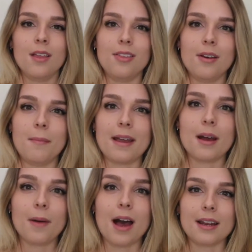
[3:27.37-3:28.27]
the
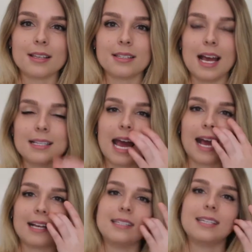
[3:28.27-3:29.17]
makeup artist has
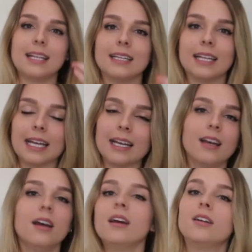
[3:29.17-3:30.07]
accidentally
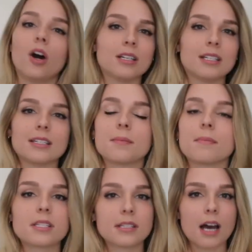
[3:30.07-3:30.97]
gotten some
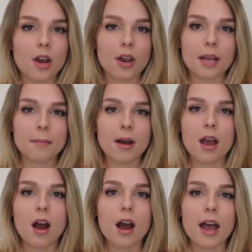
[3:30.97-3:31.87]
mascara in my
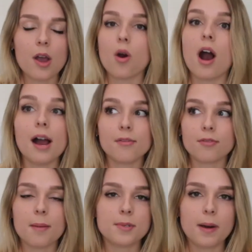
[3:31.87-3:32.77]
eye, or I've
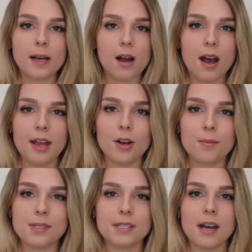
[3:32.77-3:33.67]
rubbed my eye and got
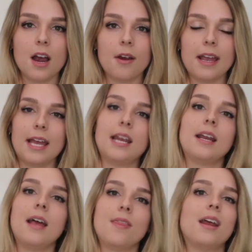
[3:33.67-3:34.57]
mascara in
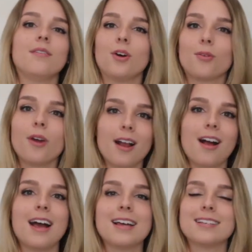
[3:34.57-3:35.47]
it and then I've got red
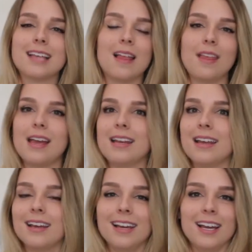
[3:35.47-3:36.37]
eyes, and
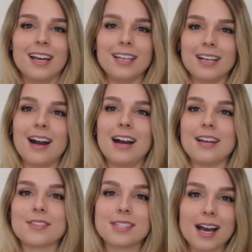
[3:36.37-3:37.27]
then you're
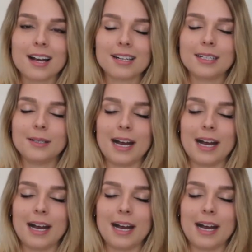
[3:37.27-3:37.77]
kind of stuck.